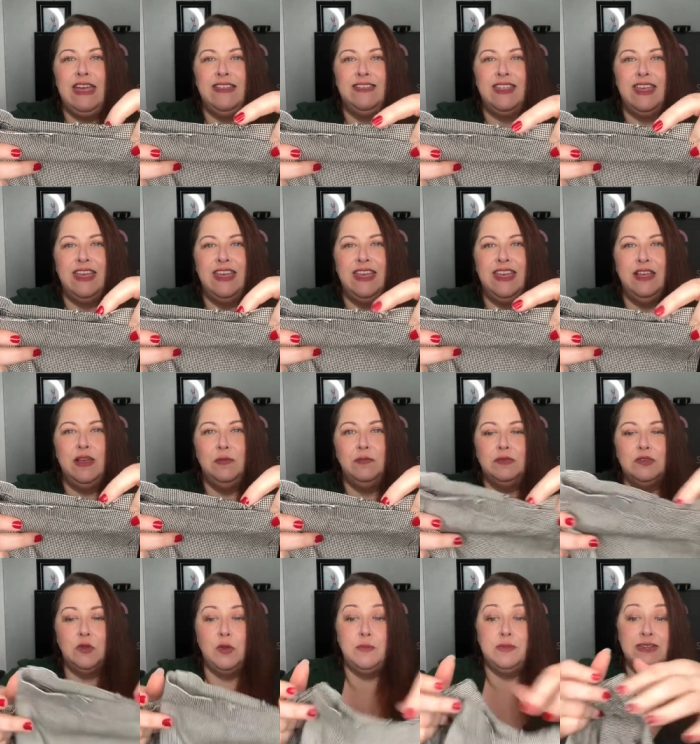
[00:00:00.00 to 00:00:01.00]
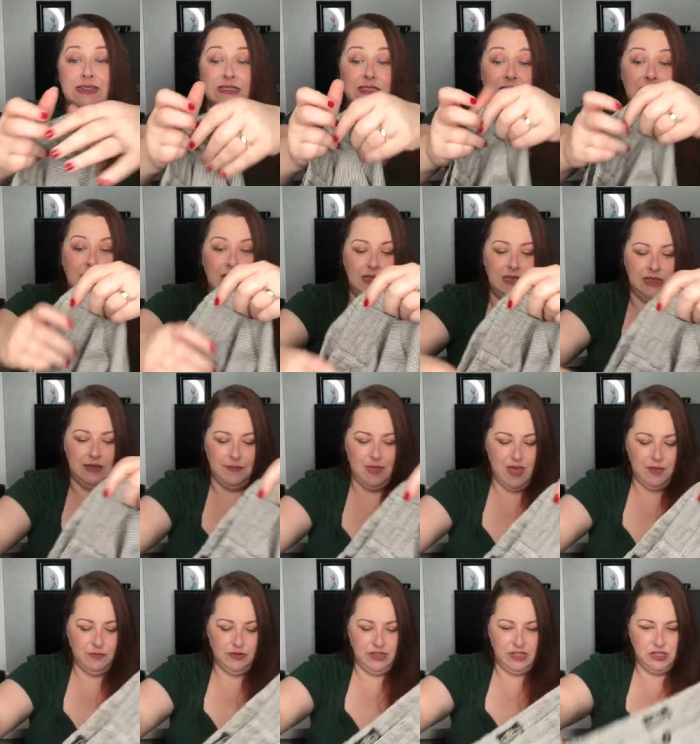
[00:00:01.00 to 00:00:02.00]
at the hem, so I'm gonna see, I'm
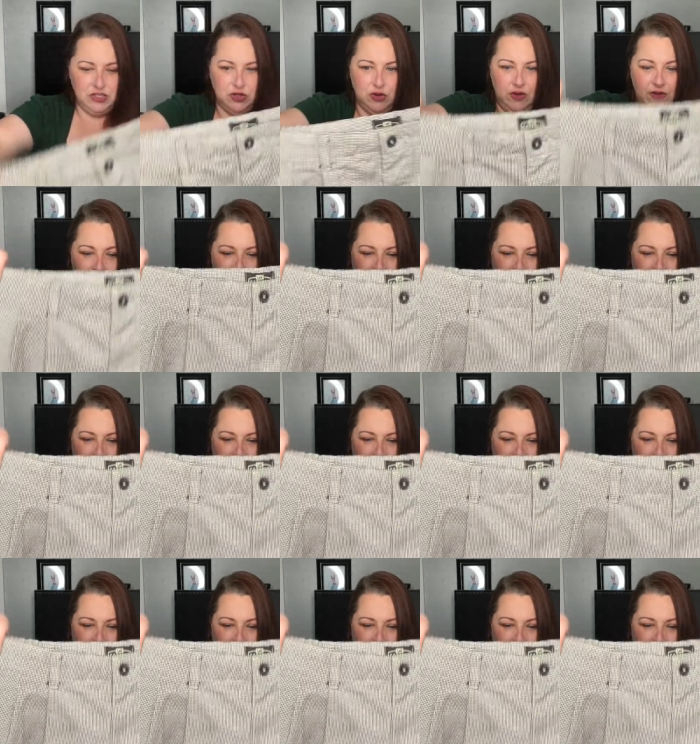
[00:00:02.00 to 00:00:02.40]
not really sure if